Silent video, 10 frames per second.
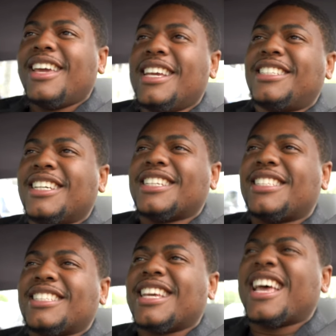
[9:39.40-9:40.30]
It
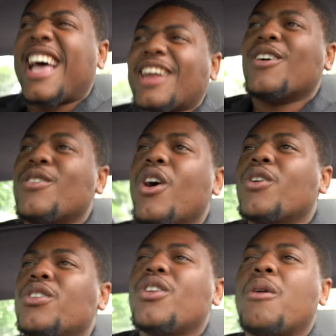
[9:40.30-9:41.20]
just, I don't
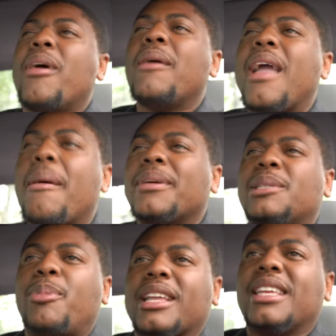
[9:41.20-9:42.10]
know. You know, maybe I'm
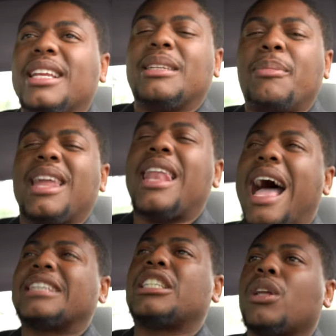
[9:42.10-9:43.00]
expecting it to be a
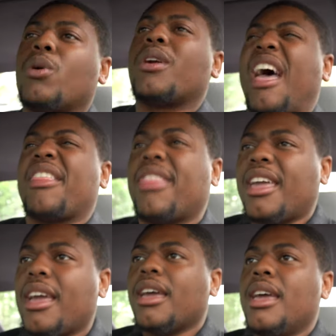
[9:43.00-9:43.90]
lot slower than I
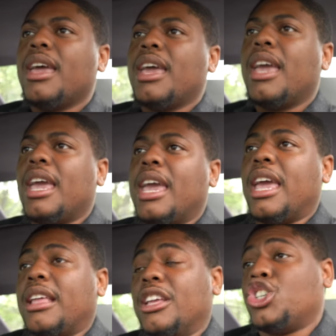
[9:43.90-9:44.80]
think it,
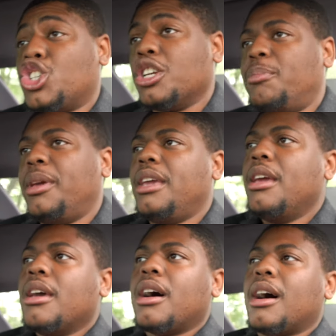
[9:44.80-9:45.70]
it, it should be.
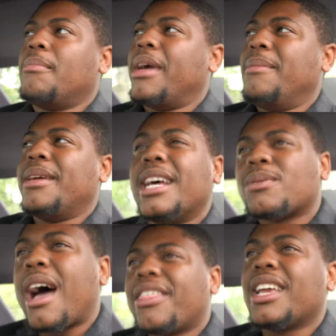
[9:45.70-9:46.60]
Uh, maybe that's
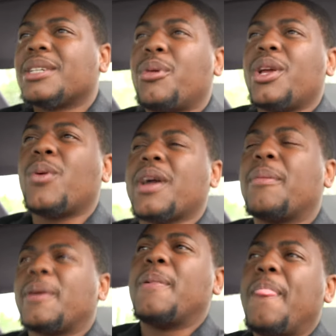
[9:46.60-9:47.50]
why I think it's pretty
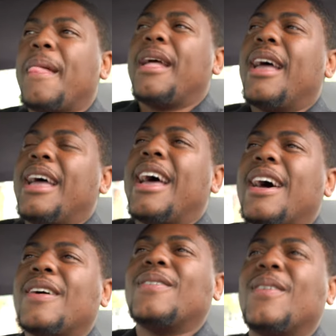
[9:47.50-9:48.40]
quick, but
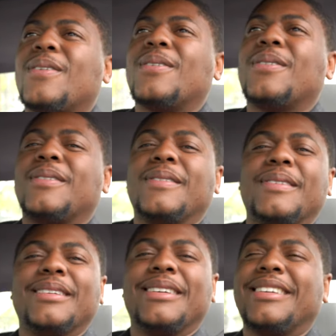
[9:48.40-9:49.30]
I
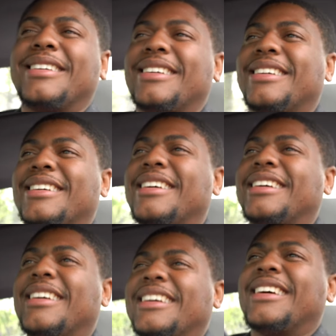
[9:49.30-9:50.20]

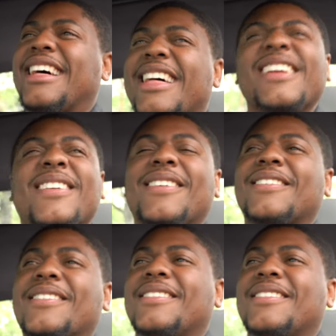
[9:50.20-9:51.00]
don't know. I don't know.